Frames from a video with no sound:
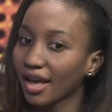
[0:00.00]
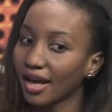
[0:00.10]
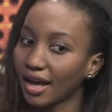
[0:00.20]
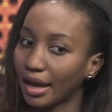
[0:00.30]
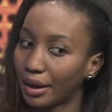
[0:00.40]

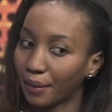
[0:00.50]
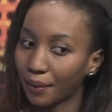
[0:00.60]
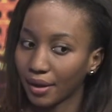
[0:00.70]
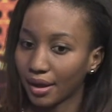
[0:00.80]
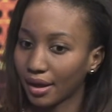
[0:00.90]

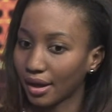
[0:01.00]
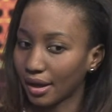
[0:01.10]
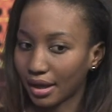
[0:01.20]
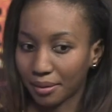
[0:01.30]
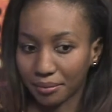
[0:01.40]
how
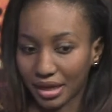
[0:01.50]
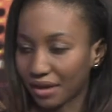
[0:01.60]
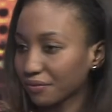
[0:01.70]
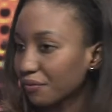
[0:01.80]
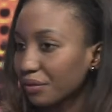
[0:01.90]

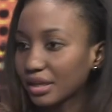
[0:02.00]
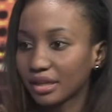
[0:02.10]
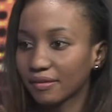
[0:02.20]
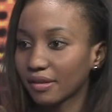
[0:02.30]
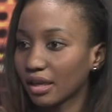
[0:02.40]
I've
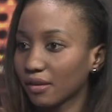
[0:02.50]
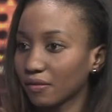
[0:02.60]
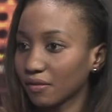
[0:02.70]
witnessed kids,